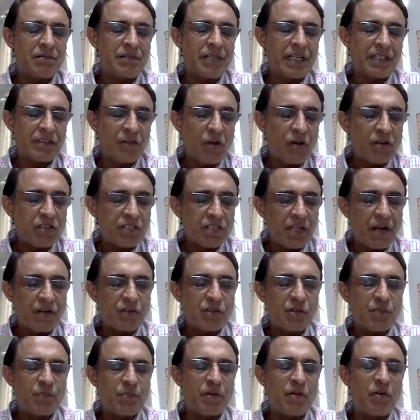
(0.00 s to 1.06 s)
technology
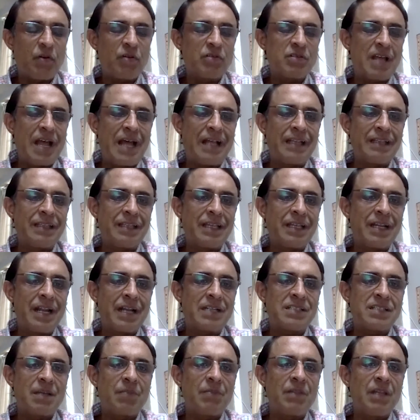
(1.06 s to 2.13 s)
entrepreneurs and then
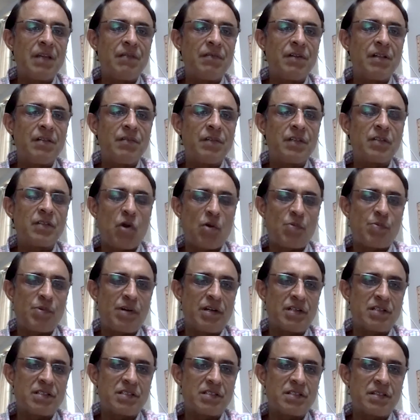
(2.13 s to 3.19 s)
at some level with
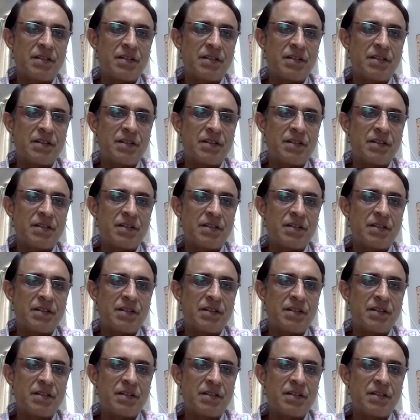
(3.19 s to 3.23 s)
corporates.